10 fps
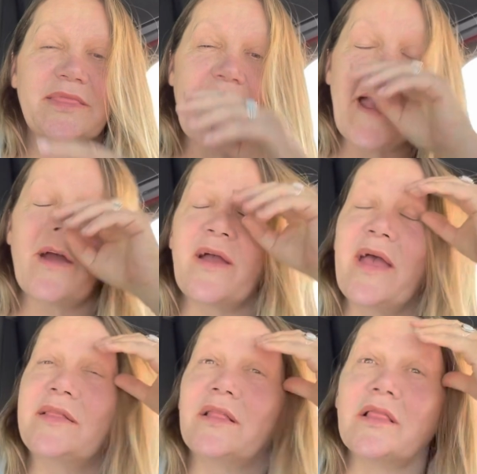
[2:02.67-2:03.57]
there
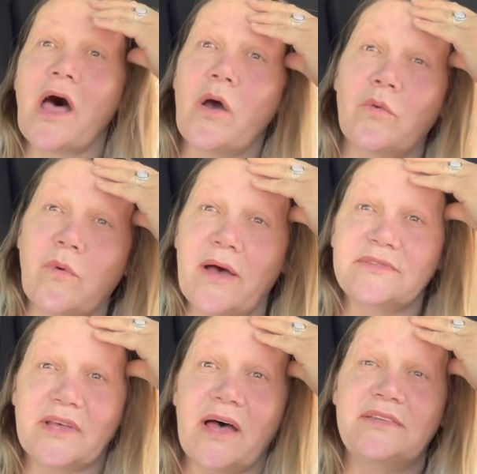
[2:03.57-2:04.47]
and the load
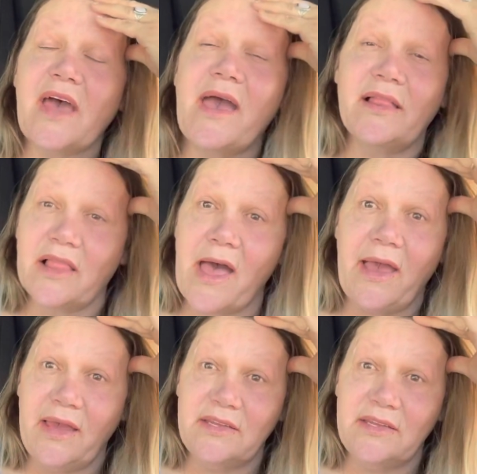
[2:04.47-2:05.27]
was a day late.